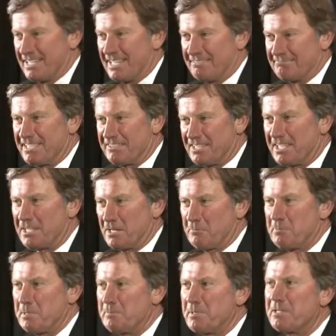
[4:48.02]
I, I think it would
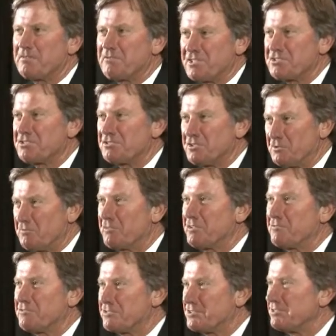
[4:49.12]
be beneficial, hopefully,
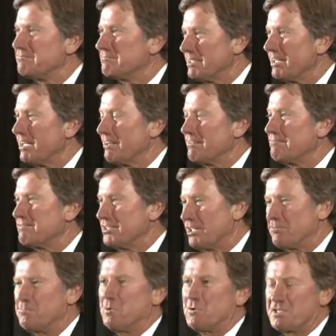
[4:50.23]
for a lot of
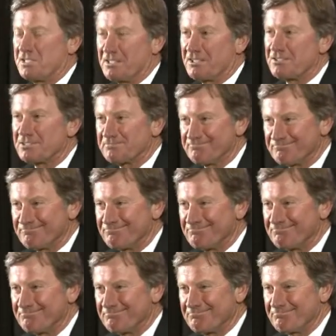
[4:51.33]
young boys and girls.
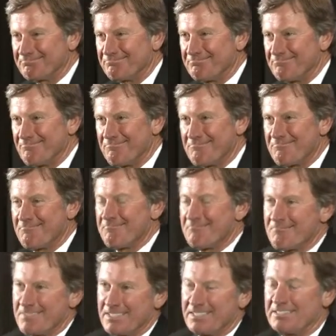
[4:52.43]
Coach, can you talk about the
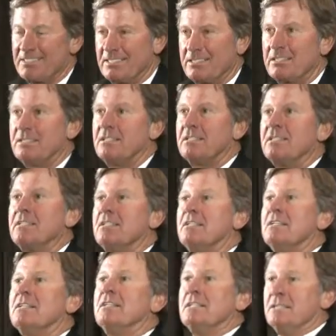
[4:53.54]
first game with NC
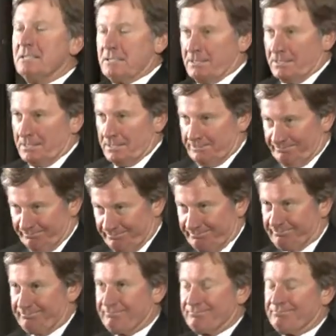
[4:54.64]
State? You guys took care
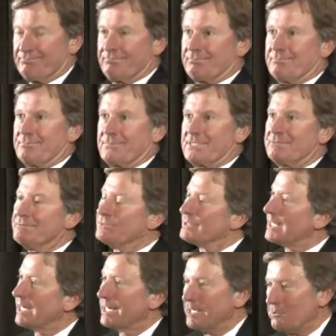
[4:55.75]
of them pretty easily last year.
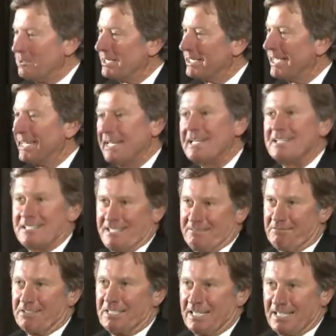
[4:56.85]
Well, it wasn't that easy.
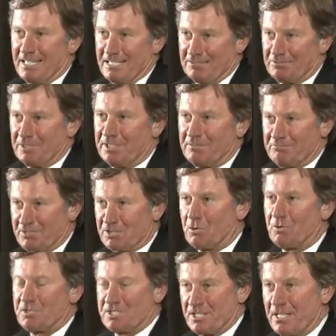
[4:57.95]
Uh, we
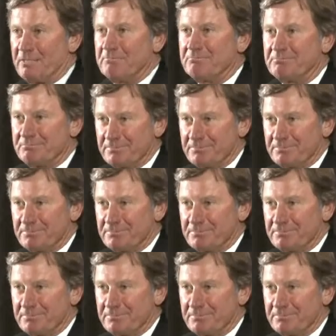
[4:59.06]
scored some